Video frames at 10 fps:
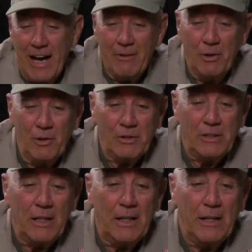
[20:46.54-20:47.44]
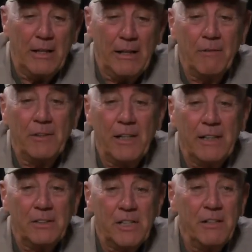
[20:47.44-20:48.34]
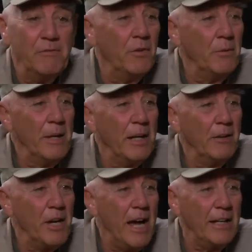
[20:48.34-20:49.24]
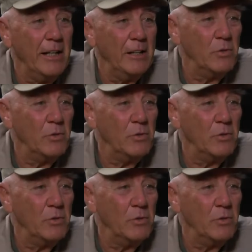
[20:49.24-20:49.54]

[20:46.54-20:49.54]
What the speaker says: I wrote everything I said in Full Metal Jacket as